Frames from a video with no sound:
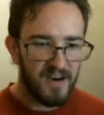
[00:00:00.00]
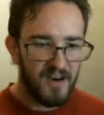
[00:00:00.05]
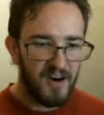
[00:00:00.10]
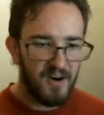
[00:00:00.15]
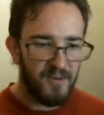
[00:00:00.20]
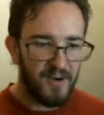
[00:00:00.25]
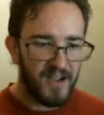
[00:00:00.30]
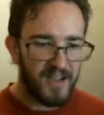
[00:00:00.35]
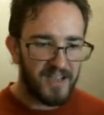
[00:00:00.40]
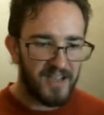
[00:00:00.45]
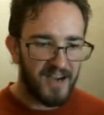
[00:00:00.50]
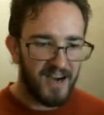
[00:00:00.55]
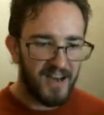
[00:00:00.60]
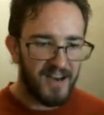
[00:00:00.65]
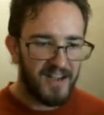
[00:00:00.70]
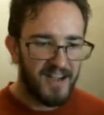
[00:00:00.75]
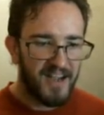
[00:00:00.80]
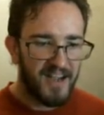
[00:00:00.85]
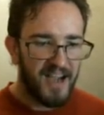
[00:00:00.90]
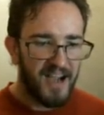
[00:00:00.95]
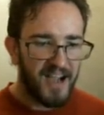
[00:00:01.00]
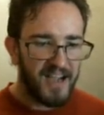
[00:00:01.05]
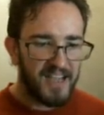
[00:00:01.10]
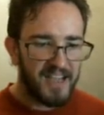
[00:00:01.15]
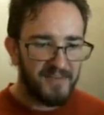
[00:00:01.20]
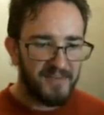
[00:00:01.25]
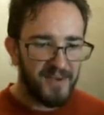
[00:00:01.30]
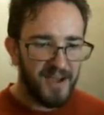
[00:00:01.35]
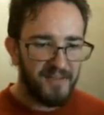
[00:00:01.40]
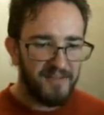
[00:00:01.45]
Oh my god. I
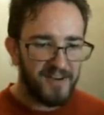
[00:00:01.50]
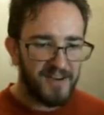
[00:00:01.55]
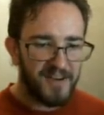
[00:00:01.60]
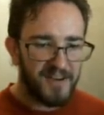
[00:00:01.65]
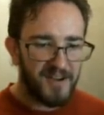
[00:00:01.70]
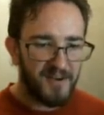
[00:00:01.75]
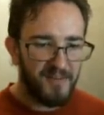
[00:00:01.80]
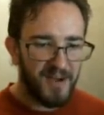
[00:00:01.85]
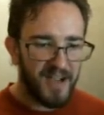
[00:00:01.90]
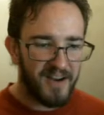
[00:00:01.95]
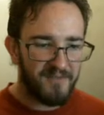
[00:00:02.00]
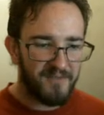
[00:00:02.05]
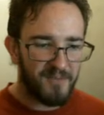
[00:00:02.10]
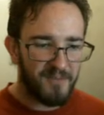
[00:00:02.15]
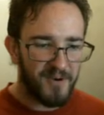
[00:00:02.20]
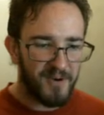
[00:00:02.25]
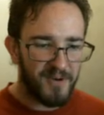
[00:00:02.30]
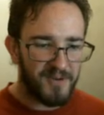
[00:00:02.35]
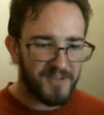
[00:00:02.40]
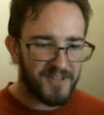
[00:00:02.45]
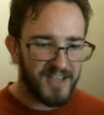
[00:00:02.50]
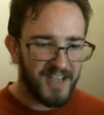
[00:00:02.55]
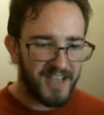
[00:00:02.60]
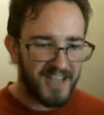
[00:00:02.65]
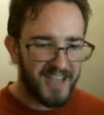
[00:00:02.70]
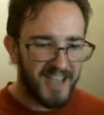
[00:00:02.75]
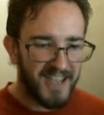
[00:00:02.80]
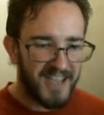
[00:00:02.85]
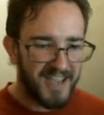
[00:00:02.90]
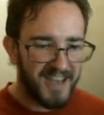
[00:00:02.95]
keep having to go back for bolts. I
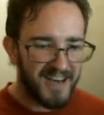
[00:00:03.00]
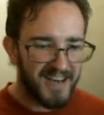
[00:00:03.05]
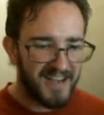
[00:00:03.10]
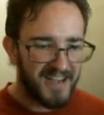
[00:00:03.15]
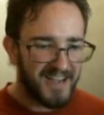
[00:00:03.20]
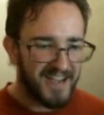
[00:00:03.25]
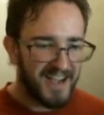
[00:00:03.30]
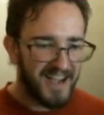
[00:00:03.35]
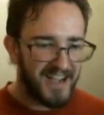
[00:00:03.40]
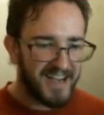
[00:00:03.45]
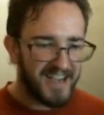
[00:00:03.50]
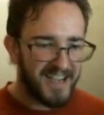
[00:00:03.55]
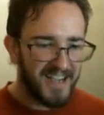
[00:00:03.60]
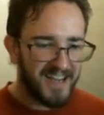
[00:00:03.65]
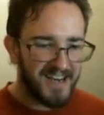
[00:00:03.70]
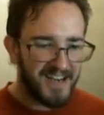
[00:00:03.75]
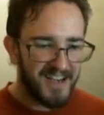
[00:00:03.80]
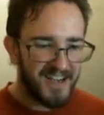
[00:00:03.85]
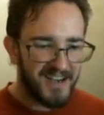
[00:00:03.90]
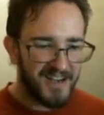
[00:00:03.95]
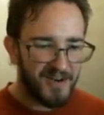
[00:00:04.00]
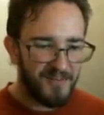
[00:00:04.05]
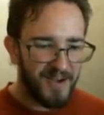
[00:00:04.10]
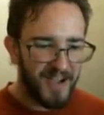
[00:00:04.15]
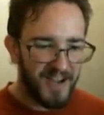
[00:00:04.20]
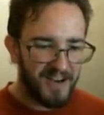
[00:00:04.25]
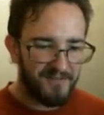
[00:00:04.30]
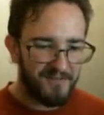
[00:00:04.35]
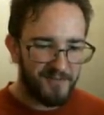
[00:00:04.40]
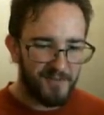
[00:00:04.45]
can't. I can't not go
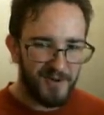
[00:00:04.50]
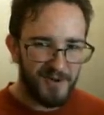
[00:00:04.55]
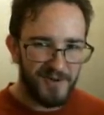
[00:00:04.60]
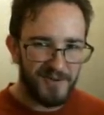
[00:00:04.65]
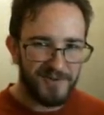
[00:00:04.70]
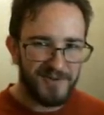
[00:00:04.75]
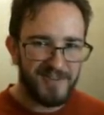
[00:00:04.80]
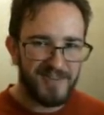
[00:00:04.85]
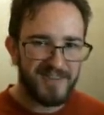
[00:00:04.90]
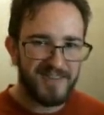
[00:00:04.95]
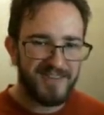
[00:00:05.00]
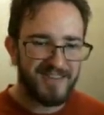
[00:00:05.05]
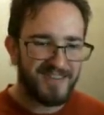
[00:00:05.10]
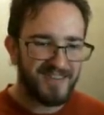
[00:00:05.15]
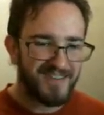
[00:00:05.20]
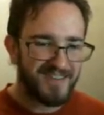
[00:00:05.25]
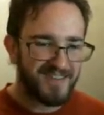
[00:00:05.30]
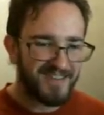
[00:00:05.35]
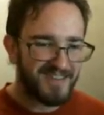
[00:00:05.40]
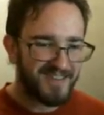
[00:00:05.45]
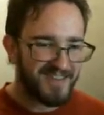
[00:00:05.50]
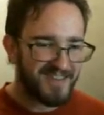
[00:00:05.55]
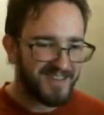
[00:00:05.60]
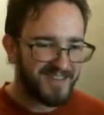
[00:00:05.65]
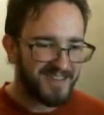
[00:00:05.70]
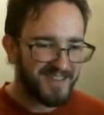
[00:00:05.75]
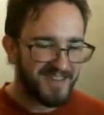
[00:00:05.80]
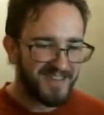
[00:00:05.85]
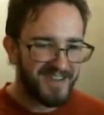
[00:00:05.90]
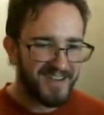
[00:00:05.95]
back for bolts.
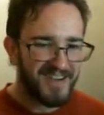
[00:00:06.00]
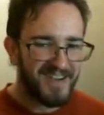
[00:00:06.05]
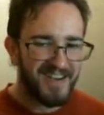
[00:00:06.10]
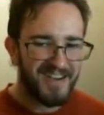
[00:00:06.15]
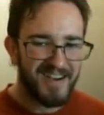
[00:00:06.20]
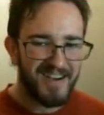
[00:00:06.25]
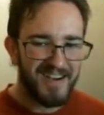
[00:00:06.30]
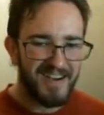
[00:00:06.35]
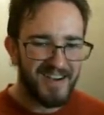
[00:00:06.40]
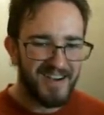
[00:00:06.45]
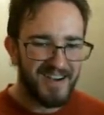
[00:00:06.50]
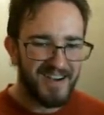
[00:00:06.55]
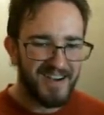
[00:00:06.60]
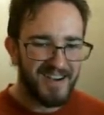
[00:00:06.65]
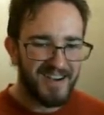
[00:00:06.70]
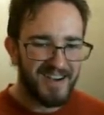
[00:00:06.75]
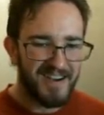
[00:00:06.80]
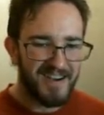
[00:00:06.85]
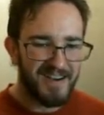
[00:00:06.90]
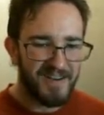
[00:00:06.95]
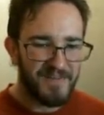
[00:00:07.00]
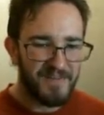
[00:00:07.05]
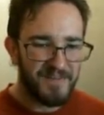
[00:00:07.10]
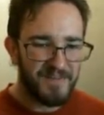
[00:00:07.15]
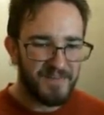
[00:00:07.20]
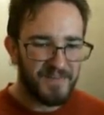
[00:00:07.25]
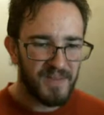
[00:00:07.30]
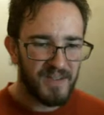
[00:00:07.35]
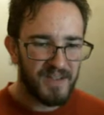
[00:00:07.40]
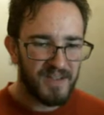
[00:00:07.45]
Oh.
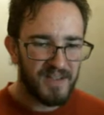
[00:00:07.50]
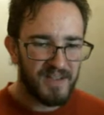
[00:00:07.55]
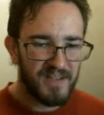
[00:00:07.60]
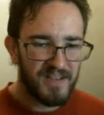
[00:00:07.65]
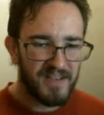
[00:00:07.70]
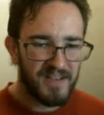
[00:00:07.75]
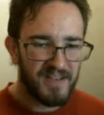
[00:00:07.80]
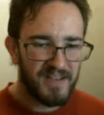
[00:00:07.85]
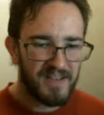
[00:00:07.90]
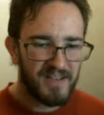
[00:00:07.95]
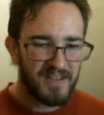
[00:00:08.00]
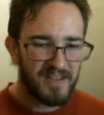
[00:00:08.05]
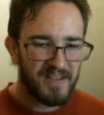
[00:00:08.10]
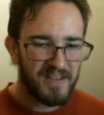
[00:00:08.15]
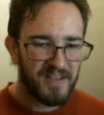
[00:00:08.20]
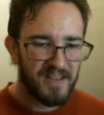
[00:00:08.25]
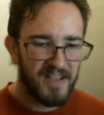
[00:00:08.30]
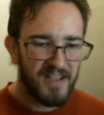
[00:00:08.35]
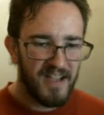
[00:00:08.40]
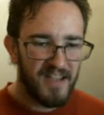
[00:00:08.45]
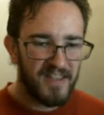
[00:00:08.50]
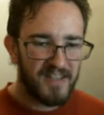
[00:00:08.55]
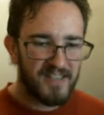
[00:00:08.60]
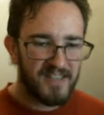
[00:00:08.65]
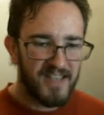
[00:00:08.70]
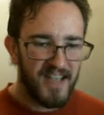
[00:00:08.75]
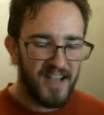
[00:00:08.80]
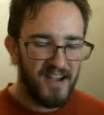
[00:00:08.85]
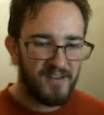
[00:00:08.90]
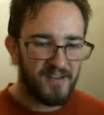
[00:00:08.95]
And the
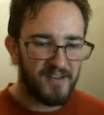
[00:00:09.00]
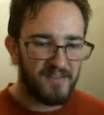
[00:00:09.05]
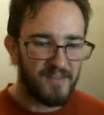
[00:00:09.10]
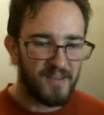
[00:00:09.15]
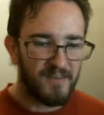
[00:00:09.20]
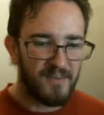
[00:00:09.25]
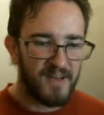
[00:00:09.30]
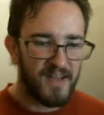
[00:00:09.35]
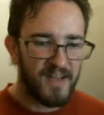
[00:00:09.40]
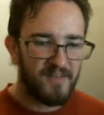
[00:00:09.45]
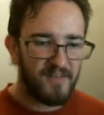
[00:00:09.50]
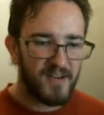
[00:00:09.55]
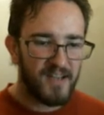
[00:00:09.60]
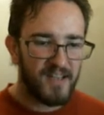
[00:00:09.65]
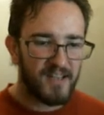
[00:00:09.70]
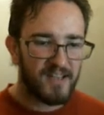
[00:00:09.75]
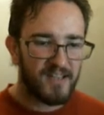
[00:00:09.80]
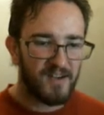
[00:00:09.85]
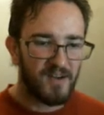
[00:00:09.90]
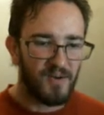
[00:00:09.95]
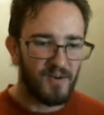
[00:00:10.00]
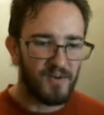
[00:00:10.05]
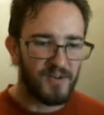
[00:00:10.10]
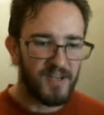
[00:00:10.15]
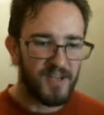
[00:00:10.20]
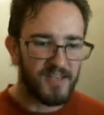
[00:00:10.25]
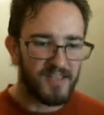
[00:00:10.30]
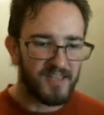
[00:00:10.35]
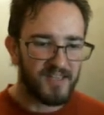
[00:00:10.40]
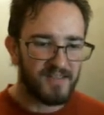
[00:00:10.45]
sound of them never gets old,
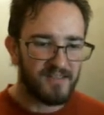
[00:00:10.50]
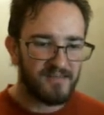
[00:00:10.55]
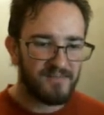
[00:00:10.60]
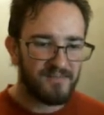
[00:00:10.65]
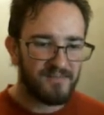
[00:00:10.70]
does it?